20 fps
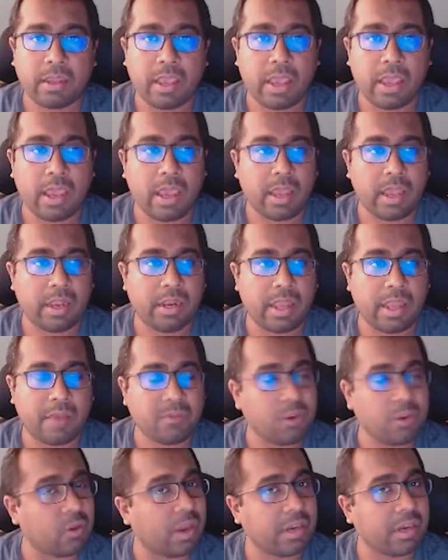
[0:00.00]
and have a
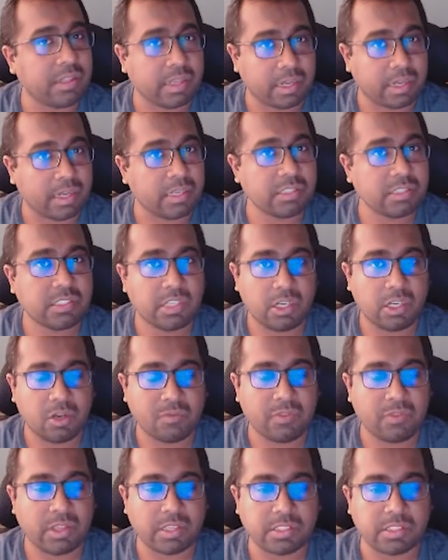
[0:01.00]
look at the current state
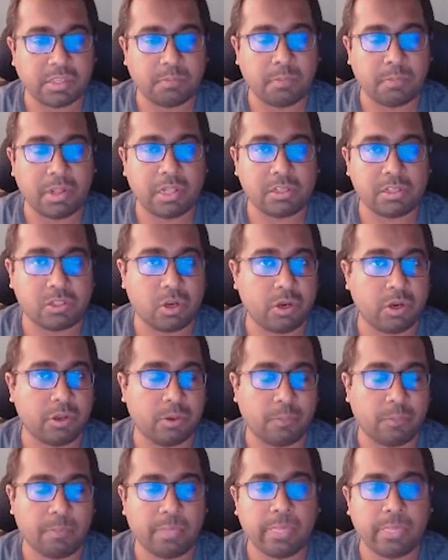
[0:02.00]
of things in
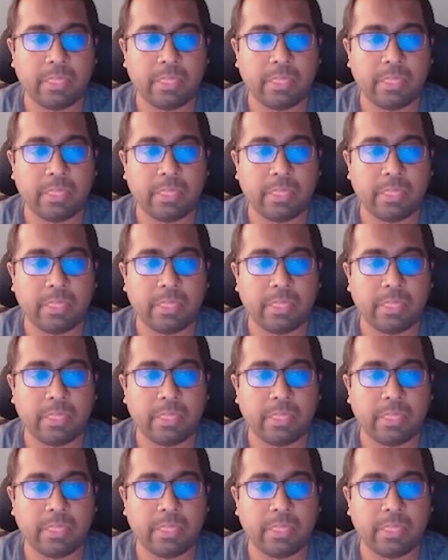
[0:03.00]
PulseAudio.